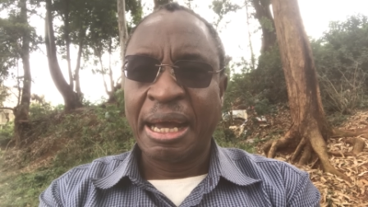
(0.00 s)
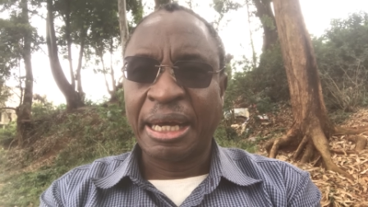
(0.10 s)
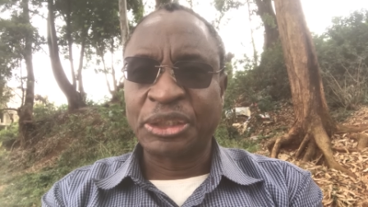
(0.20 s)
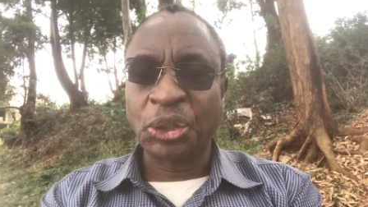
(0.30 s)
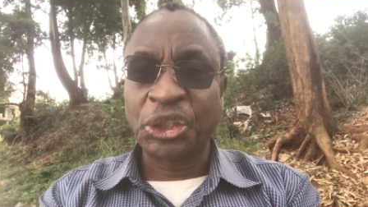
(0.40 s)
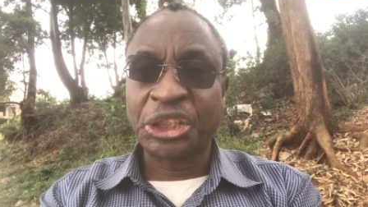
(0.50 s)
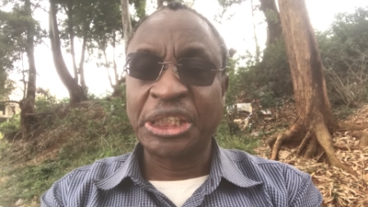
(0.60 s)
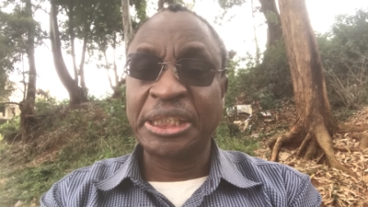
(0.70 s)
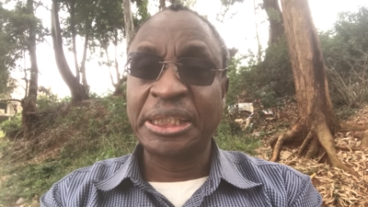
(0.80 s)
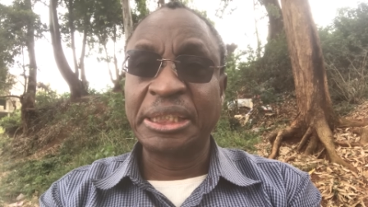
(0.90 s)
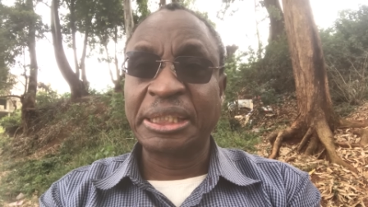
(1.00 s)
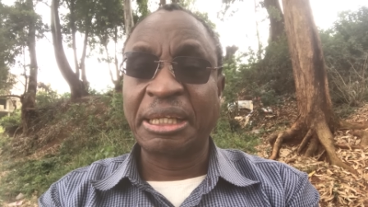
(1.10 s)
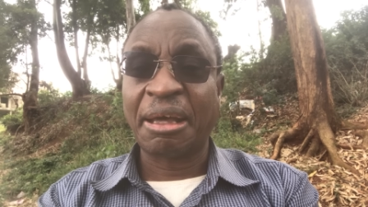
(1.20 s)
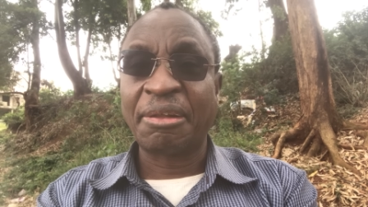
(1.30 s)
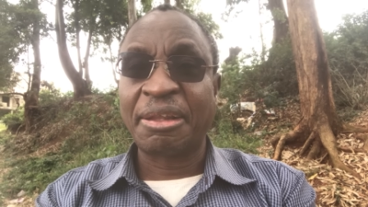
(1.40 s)
and so she,
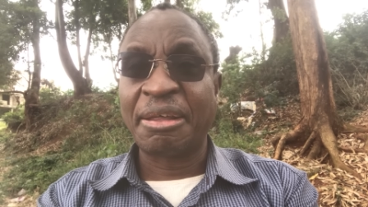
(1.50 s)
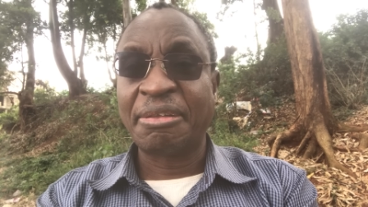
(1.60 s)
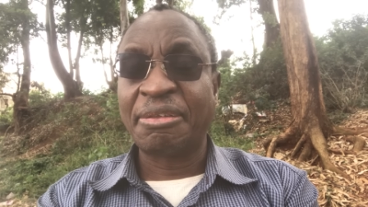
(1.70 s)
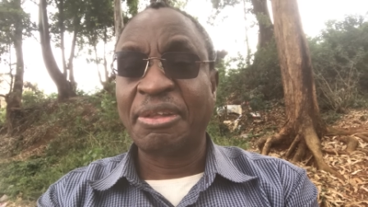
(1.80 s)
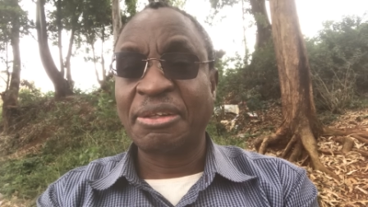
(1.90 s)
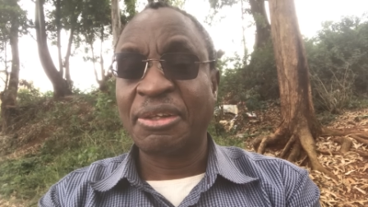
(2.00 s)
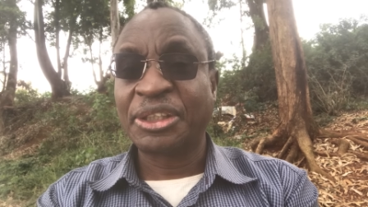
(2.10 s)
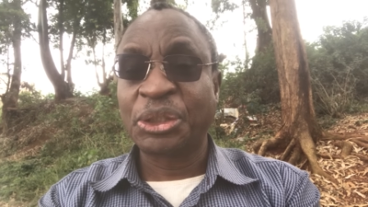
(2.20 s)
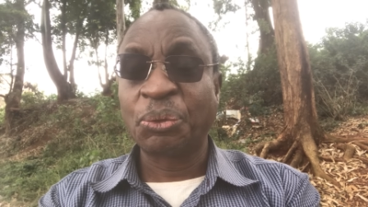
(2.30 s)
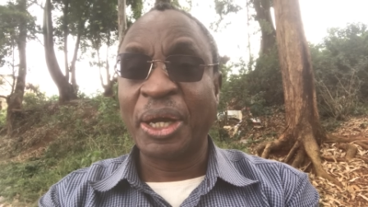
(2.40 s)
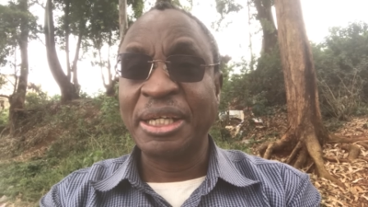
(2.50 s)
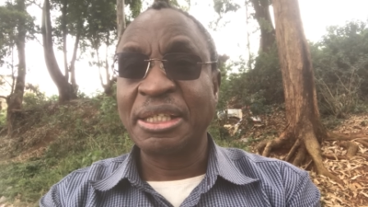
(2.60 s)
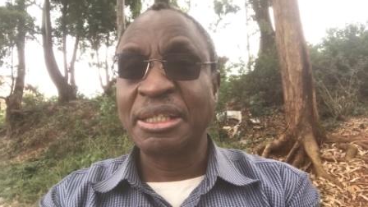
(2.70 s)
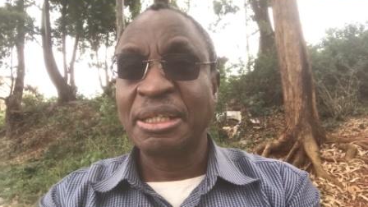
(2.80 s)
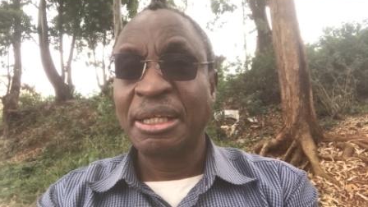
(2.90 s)
the, the, the, she
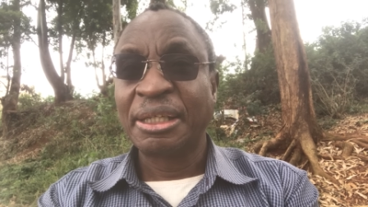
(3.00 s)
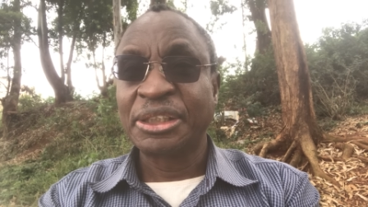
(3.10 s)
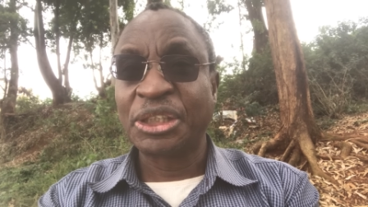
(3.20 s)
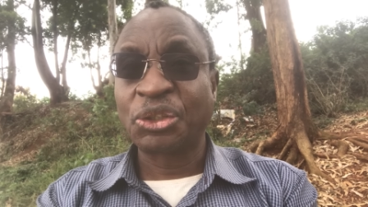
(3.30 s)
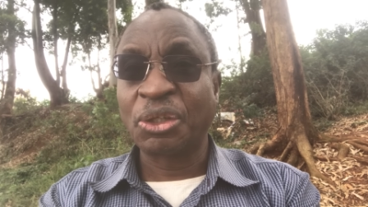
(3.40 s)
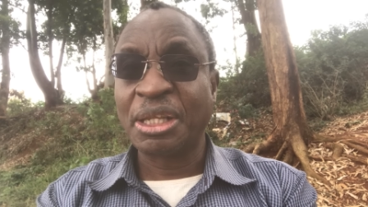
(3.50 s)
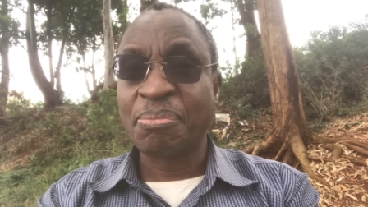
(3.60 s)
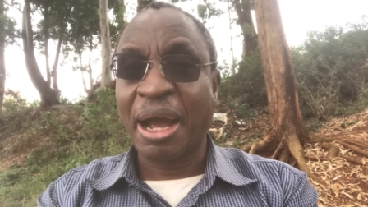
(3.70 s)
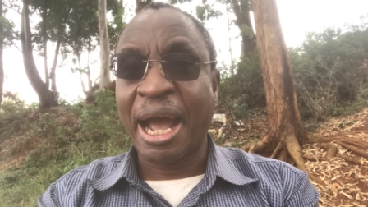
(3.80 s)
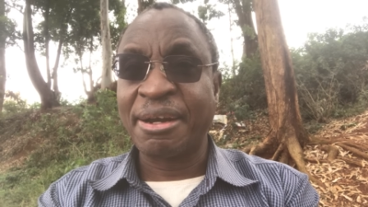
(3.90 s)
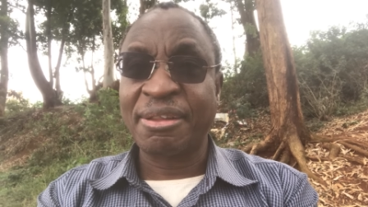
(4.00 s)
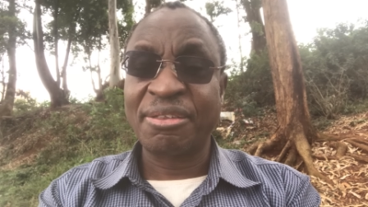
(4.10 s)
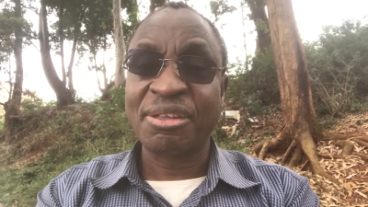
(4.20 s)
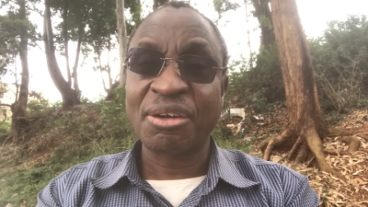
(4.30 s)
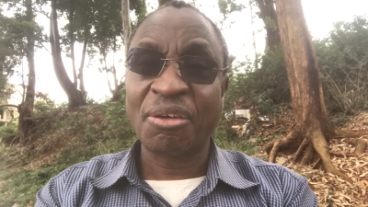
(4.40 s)
went, she told them, and the
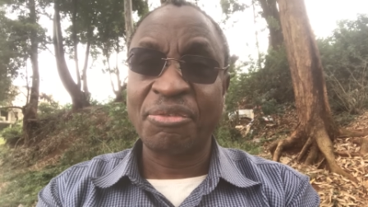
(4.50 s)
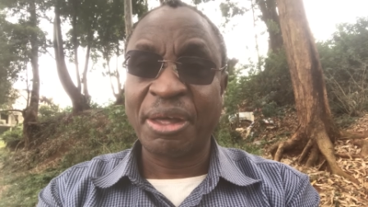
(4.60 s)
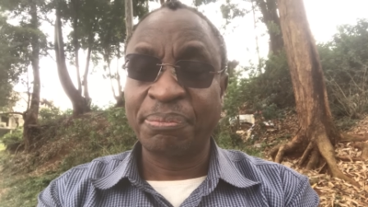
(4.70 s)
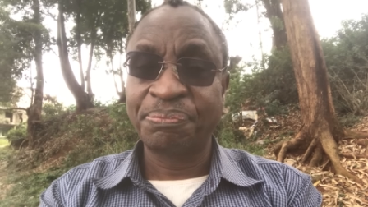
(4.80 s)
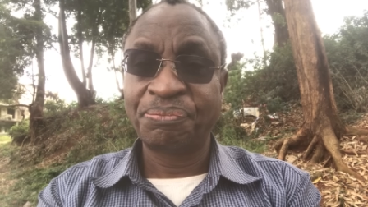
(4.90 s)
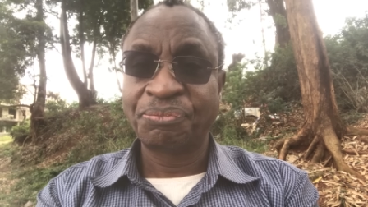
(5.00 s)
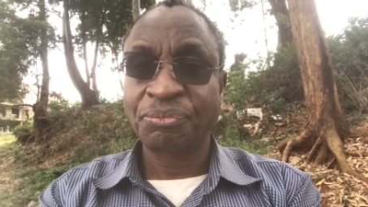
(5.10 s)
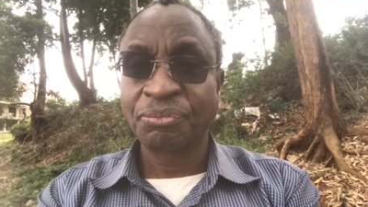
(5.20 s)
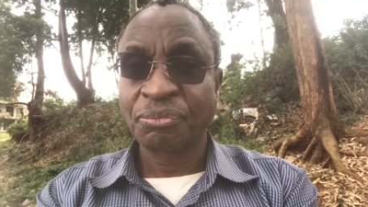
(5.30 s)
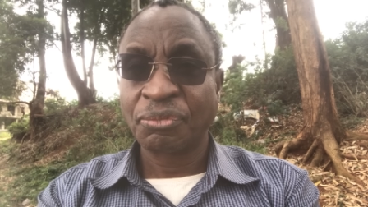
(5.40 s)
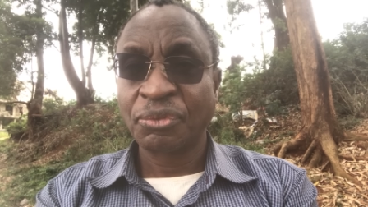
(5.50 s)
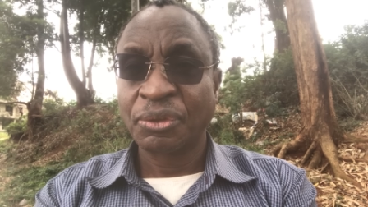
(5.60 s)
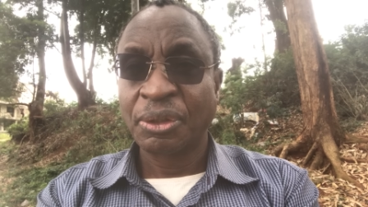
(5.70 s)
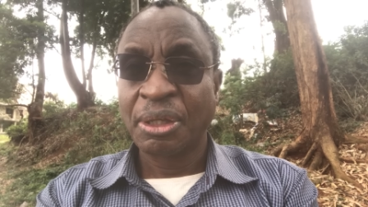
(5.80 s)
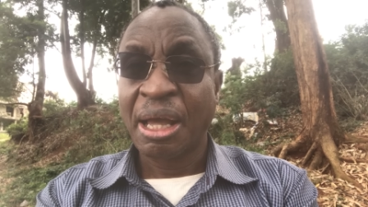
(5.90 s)
three of them,
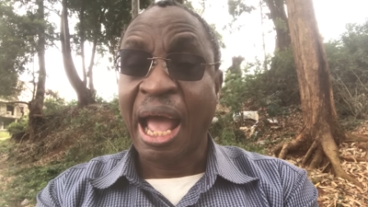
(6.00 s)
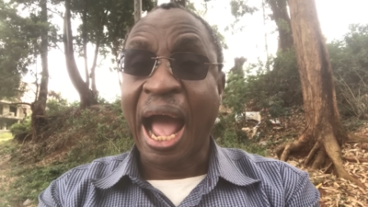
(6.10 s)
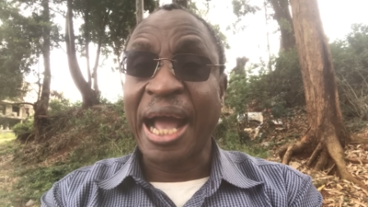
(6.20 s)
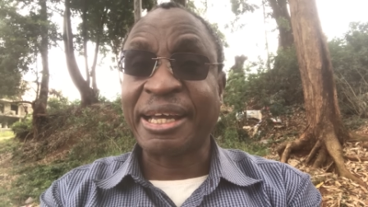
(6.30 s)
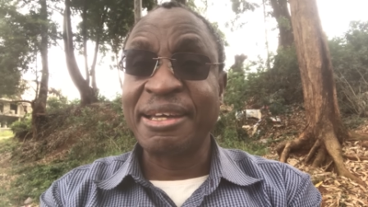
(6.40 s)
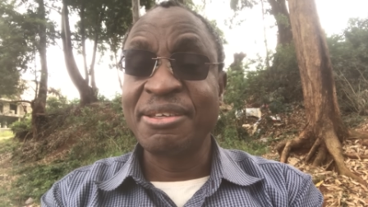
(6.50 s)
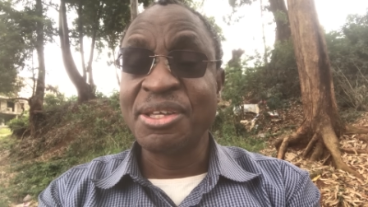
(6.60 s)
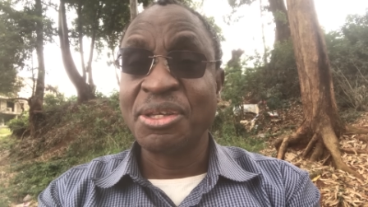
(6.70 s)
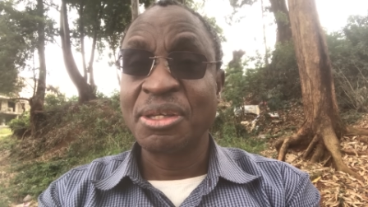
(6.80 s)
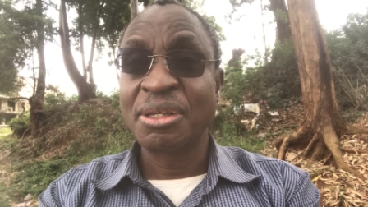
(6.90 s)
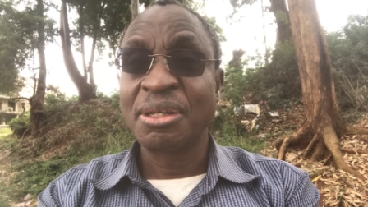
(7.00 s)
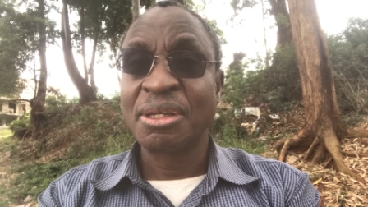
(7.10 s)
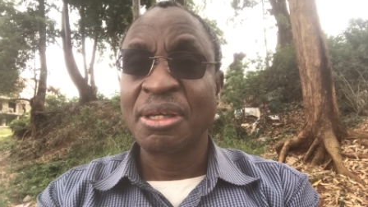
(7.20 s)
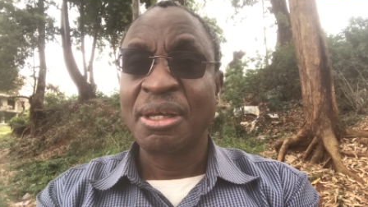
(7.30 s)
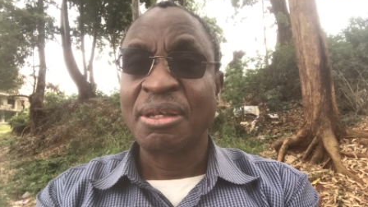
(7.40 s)
Akinyi,
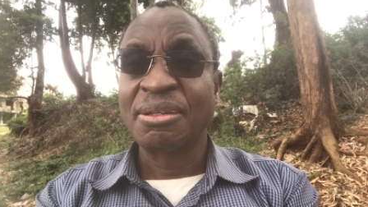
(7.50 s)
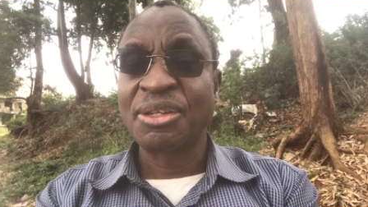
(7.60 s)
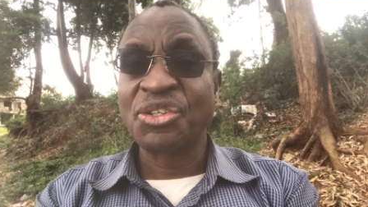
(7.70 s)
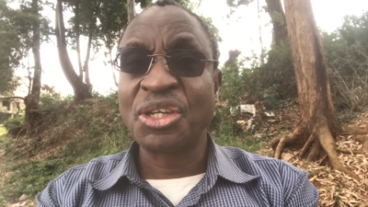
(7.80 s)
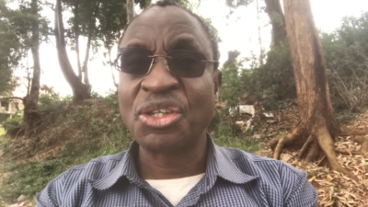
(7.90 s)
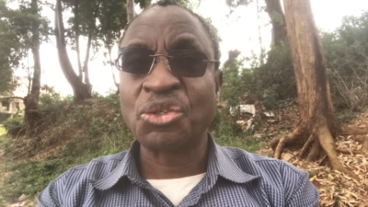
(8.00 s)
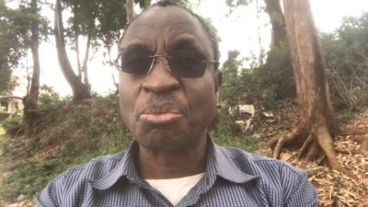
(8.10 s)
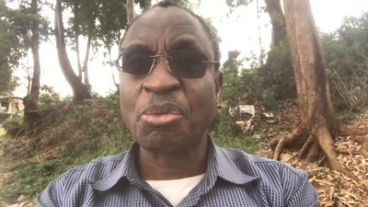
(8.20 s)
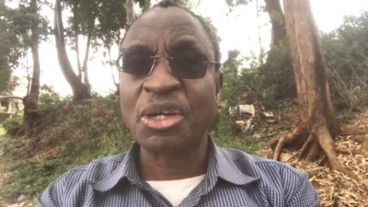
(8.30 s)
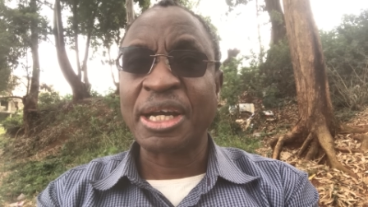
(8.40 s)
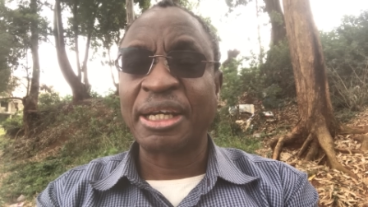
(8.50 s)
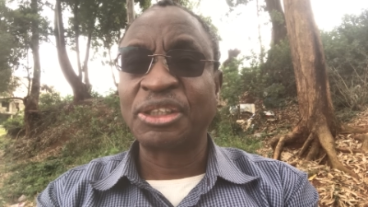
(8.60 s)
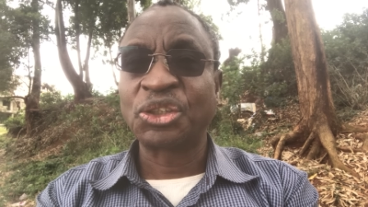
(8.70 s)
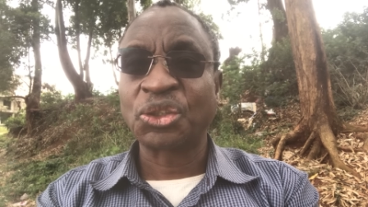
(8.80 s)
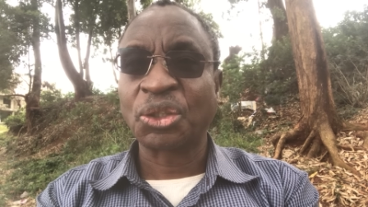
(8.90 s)
the GSU bodyguard
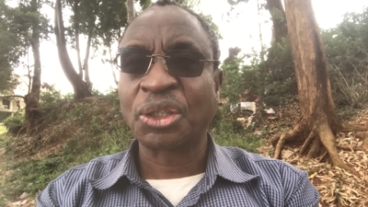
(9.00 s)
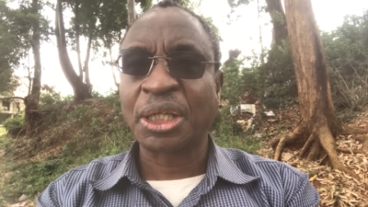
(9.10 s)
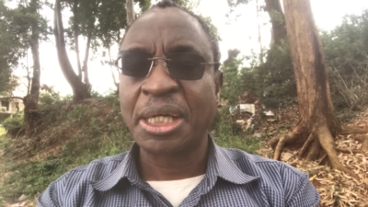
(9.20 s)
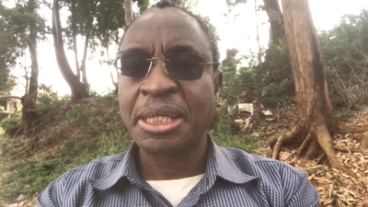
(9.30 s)
stroke